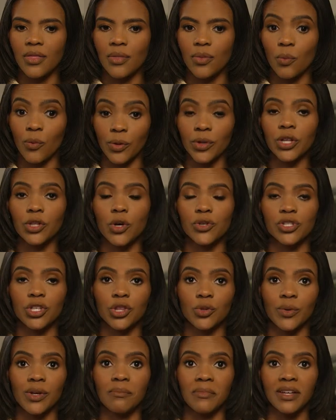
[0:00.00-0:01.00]
really close to
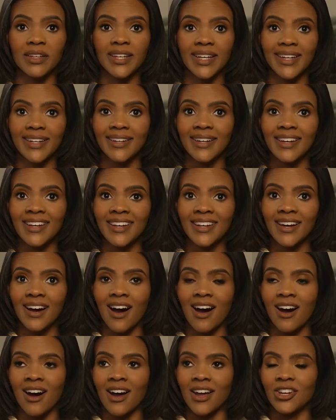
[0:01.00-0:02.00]
3 million
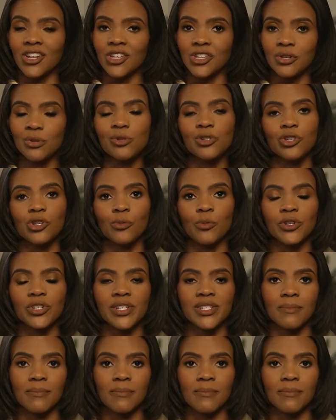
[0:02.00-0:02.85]
on YouTube, which is